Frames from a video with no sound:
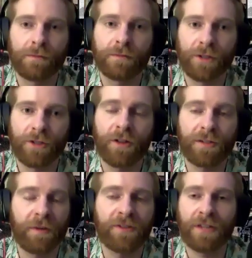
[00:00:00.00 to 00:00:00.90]
So there's
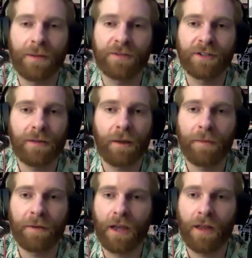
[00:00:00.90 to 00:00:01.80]
a bunch of names that keep
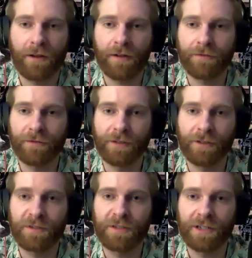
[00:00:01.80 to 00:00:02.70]
coming together for
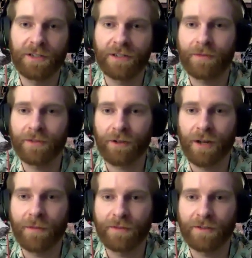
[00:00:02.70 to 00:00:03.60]
these particular types of
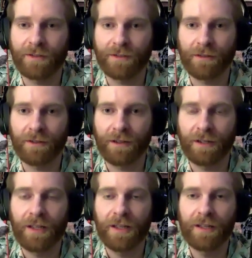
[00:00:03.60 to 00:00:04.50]
crimes. It's
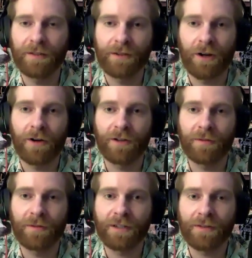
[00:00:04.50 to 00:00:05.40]
hard to
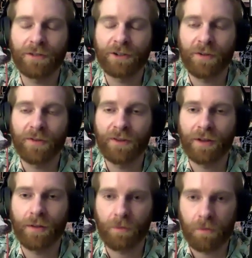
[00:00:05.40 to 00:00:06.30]
believe it's a
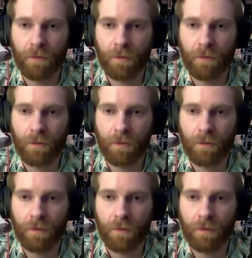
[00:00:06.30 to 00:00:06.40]
coincidence.